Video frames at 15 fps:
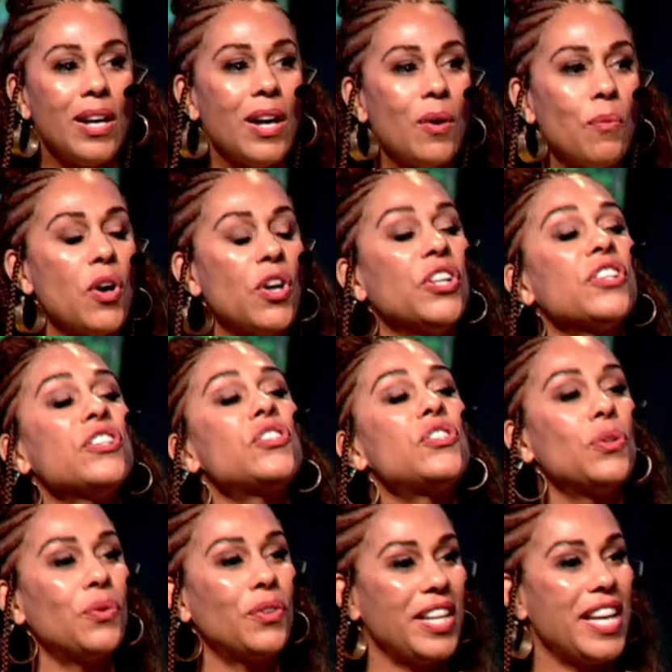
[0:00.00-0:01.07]
Well, her
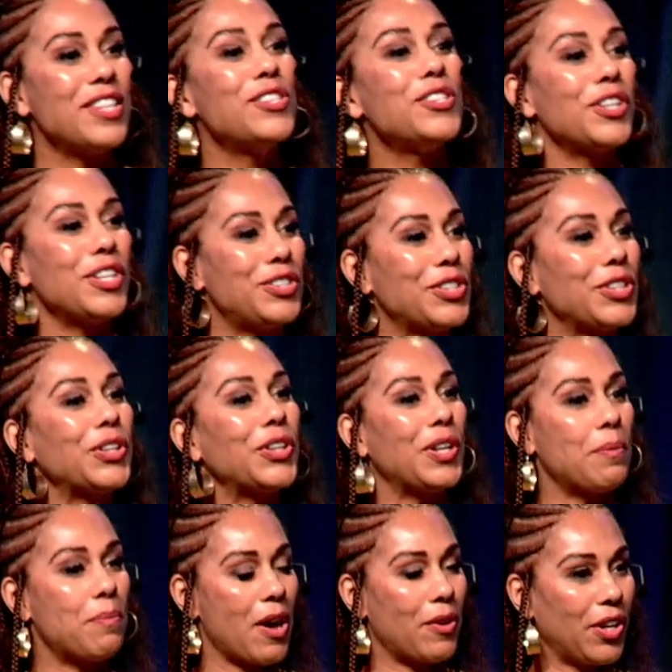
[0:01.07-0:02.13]
story, I started to learn
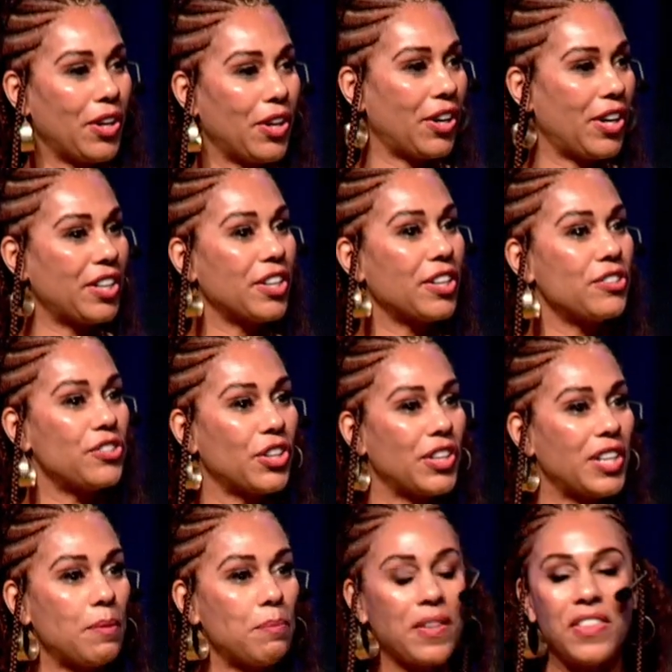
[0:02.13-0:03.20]
about her and her
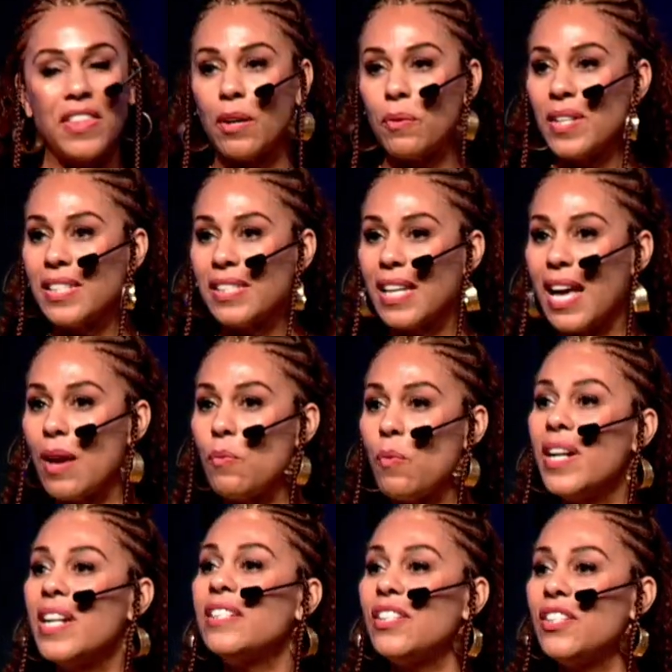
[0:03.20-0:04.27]
journey, but I
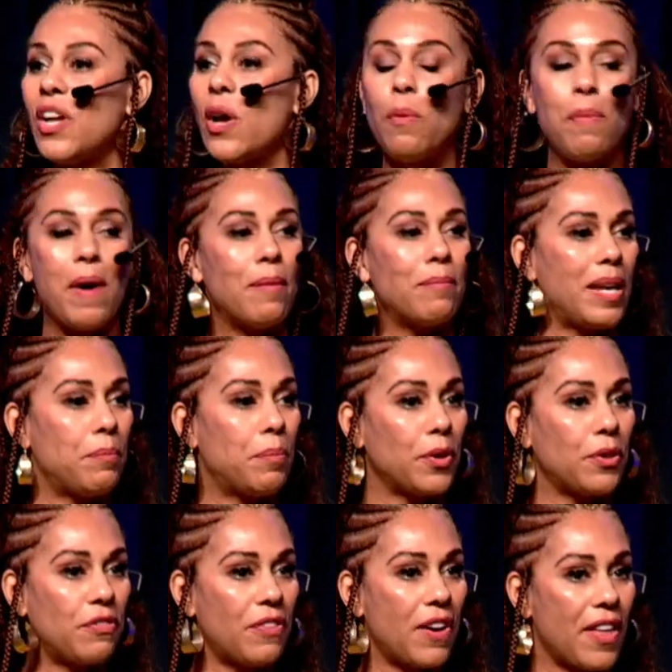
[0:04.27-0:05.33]
wanted to know about my
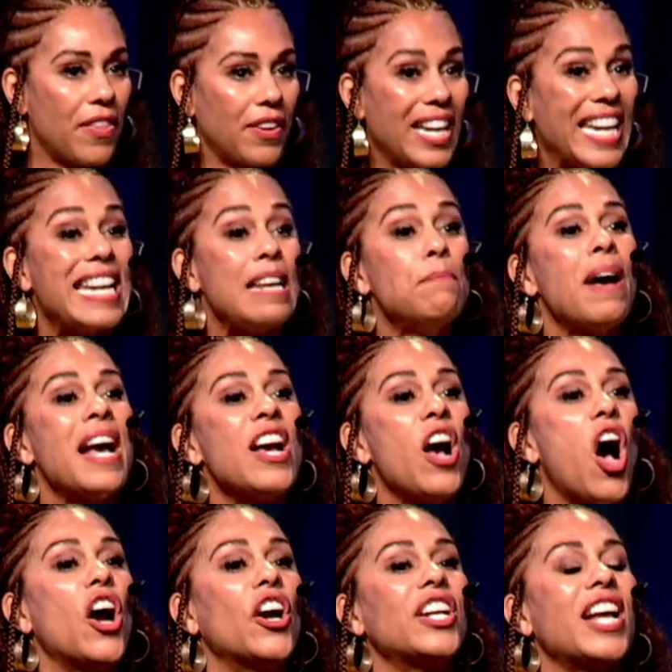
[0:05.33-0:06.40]
birth father. And in my
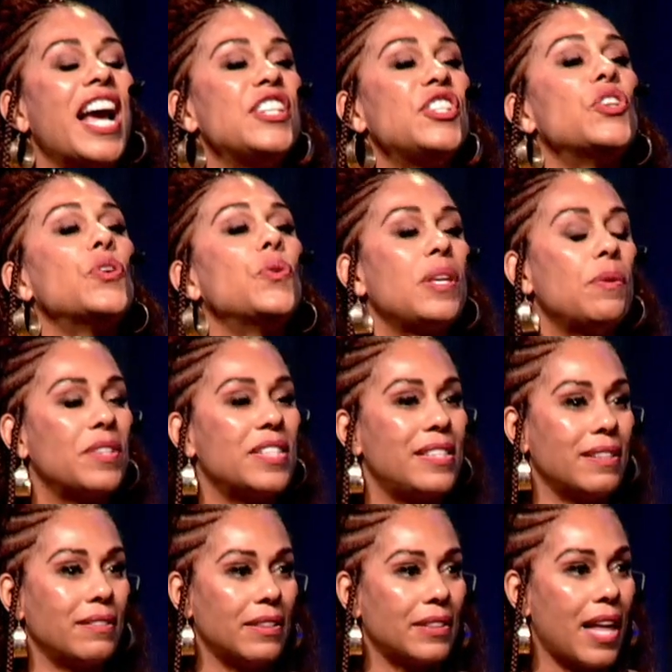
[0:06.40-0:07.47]
heart, I knew he was
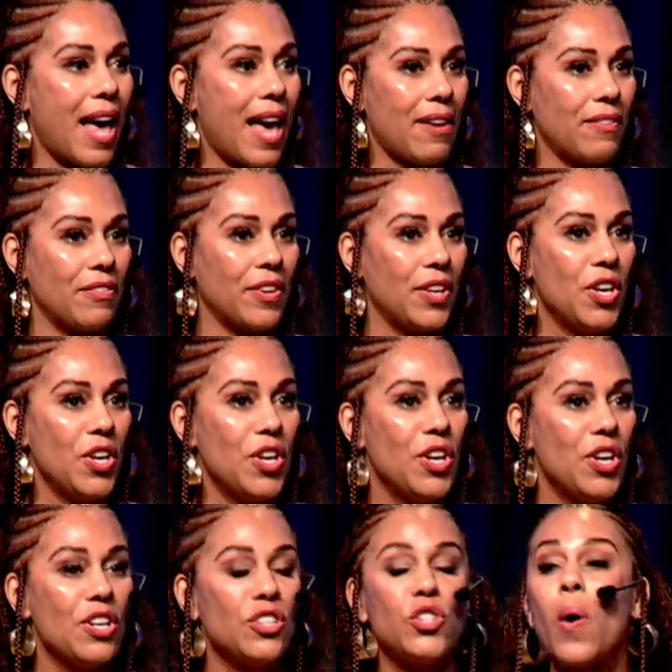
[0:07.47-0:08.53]
still alive.
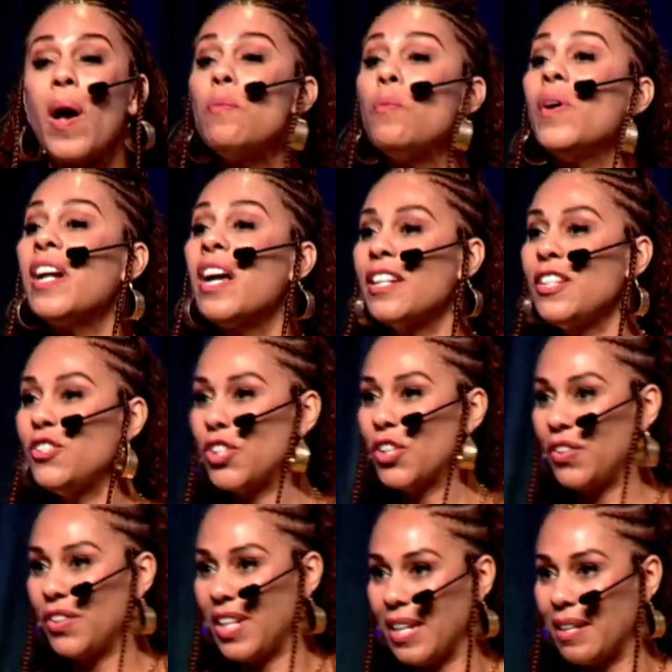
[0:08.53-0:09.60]
So I went on a
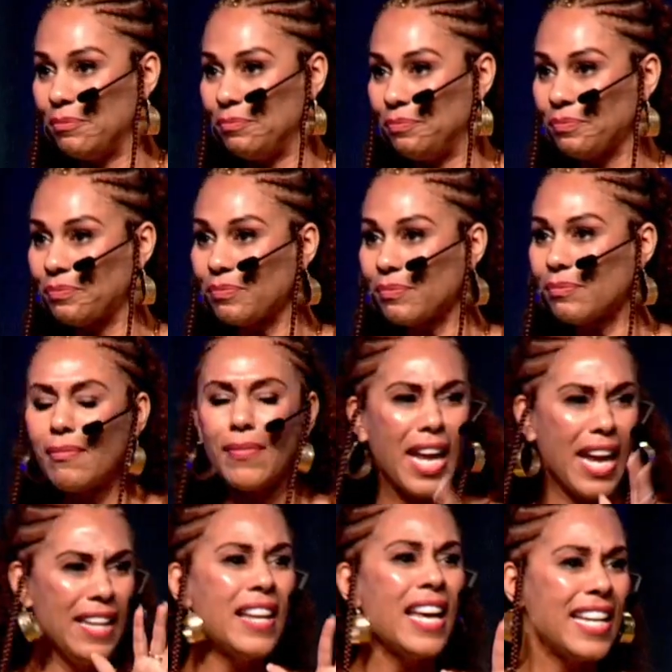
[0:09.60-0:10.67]
journey.
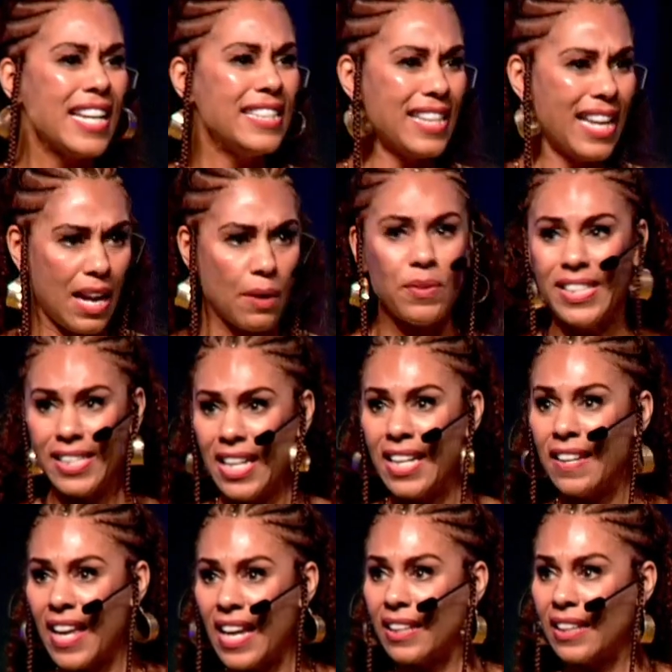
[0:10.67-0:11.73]
And like I said, I was sitting
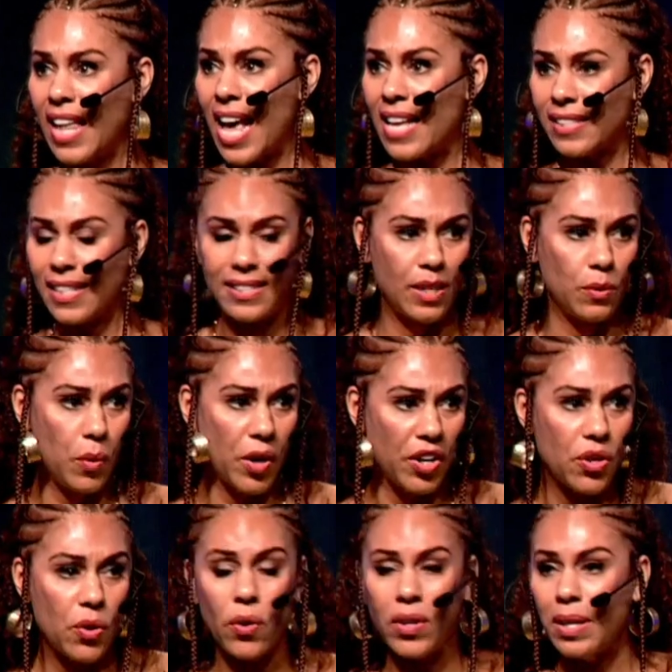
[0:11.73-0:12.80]
in that class. They said, where are
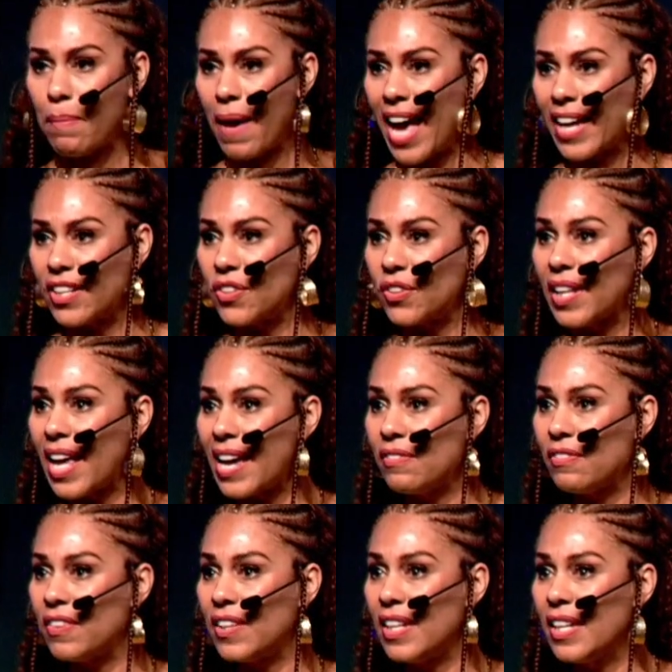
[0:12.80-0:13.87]
you holding back in your life?